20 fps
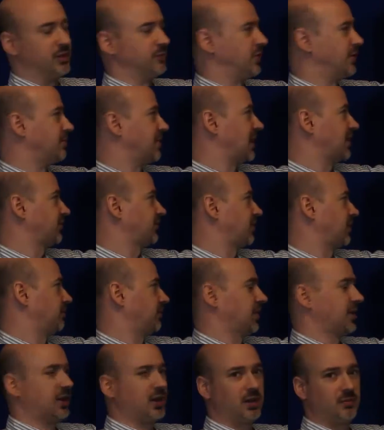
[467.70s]
we mess
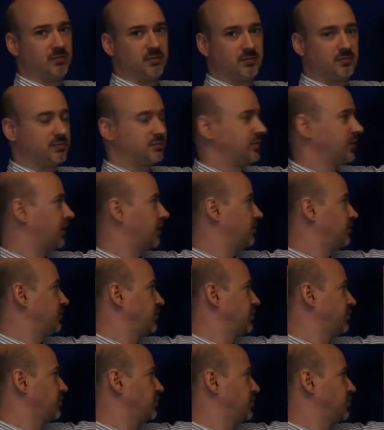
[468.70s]
something up? Nope,
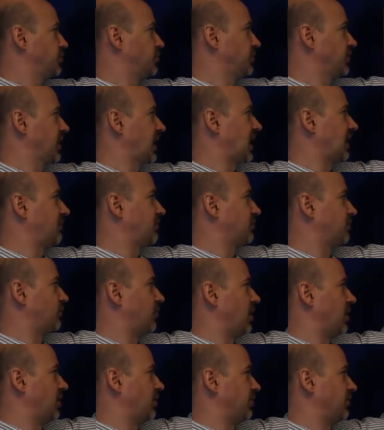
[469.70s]
you'll usually have some
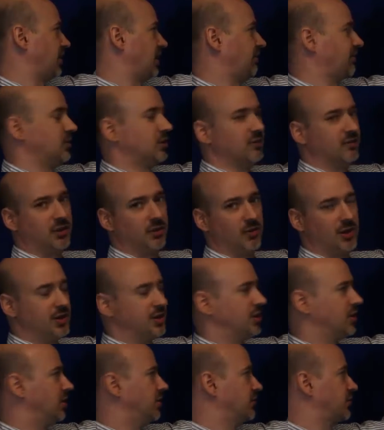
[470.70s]
wires left over when
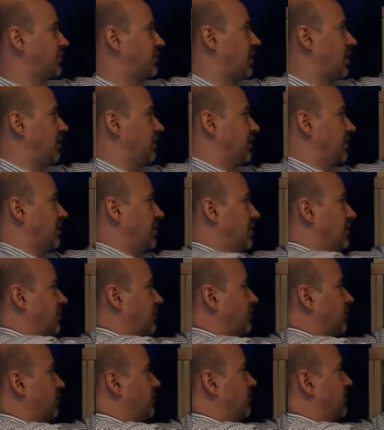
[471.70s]
you're installing these.
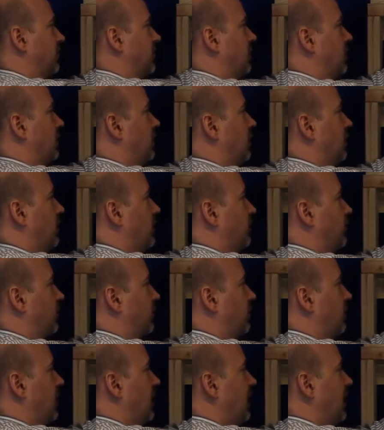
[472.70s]
So
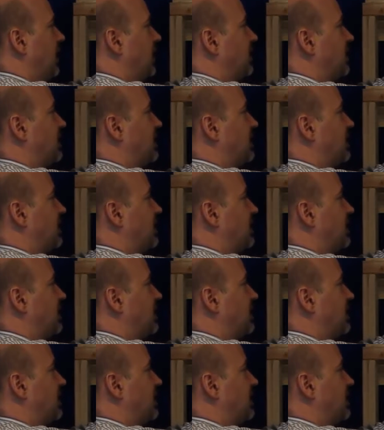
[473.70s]
go ahead and